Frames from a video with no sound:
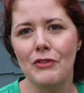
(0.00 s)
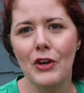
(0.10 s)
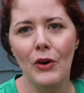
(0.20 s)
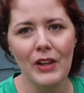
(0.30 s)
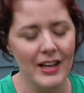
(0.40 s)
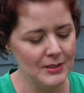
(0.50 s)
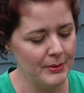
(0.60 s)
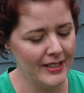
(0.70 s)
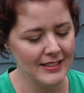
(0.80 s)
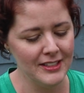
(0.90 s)
violas
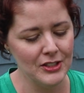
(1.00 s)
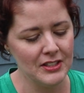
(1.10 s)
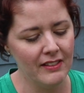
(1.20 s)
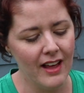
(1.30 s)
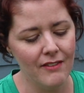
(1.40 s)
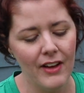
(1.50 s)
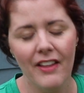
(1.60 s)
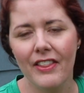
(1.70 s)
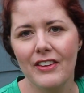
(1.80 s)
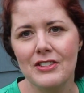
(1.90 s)
because I just love
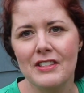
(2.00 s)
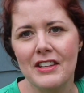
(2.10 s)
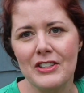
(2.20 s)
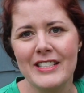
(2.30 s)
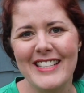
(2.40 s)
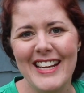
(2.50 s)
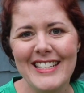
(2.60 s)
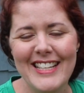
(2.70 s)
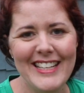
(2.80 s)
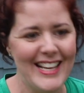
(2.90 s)
their
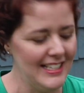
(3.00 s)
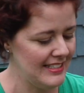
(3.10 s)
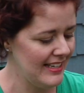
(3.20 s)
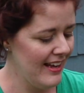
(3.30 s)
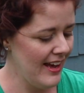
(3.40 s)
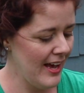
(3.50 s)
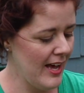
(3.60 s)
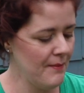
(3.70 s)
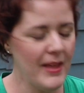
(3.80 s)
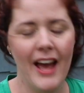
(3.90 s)
daintiness.
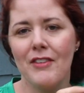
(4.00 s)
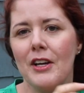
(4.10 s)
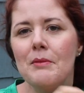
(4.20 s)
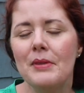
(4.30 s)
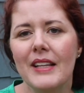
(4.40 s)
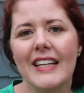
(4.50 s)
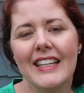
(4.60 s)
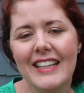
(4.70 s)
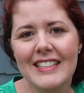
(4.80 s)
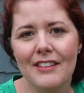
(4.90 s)
They have a
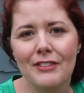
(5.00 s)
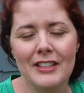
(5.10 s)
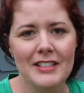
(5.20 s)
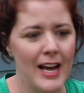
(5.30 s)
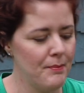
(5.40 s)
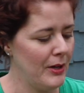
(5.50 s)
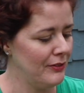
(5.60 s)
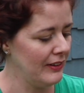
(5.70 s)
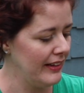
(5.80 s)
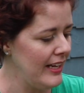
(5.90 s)
completely different type
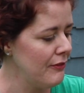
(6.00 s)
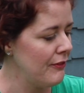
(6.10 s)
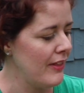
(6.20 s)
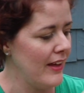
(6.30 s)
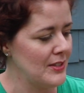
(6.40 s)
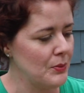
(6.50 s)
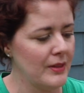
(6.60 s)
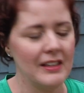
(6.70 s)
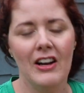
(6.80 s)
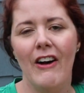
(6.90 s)
of leaf as
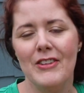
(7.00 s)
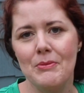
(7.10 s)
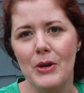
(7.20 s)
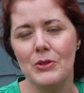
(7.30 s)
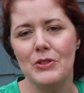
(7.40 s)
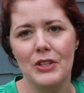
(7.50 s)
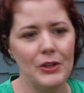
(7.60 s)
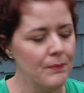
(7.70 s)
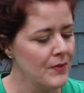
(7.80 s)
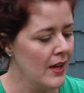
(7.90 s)
what the cosmos
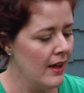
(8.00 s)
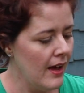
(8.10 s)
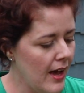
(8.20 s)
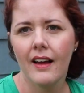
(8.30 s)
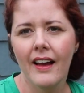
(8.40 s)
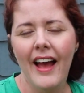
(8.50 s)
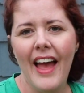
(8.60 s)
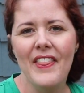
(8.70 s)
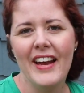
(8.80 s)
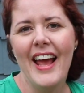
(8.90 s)
do.
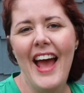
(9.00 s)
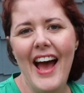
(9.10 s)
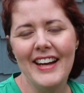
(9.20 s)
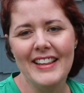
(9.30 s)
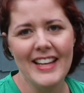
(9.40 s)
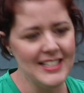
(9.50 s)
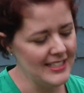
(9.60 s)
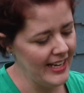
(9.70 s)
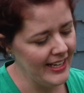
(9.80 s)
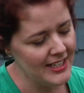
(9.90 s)
And then I added this
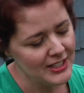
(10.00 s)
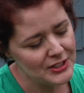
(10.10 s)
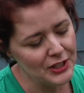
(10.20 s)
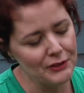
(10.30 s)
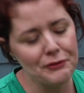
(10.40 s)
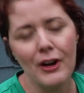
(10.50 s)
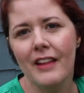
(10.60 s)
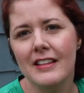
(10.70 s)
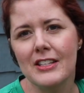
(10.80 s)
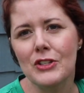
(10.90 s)
in to the
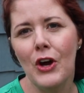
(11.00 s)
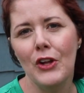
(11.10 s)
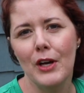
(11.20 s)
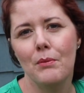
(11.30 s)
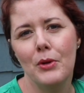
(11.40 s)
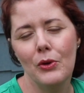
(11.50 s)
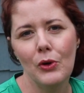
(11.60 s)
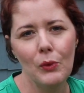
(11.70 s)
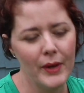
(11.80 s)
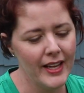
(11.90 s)
front. This is called a
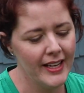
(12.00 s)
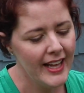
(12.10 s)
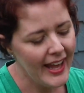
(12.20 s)
bugleweed,